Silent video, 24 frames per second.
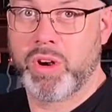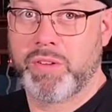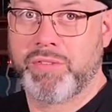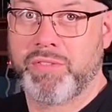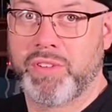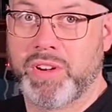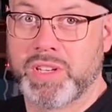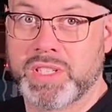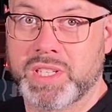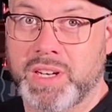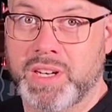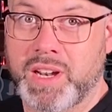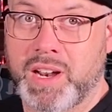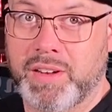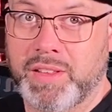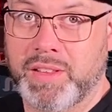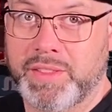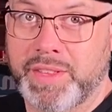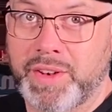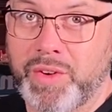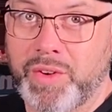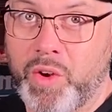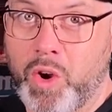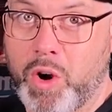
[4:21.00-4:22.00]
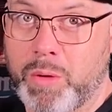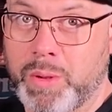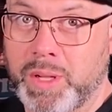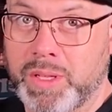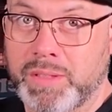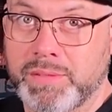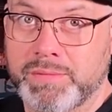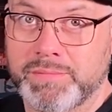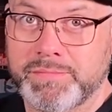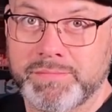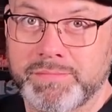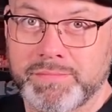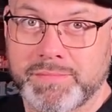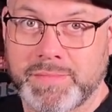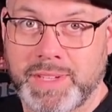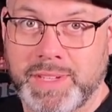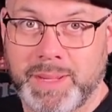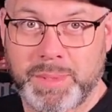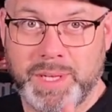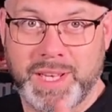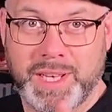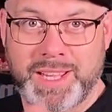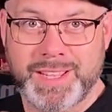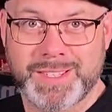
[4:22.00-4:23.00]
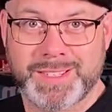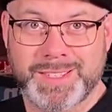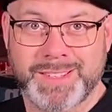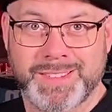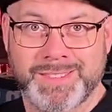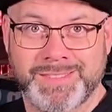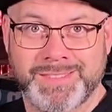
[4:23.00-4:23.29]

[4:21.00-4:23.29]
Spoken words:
for us in Ireland than normal. Happy days.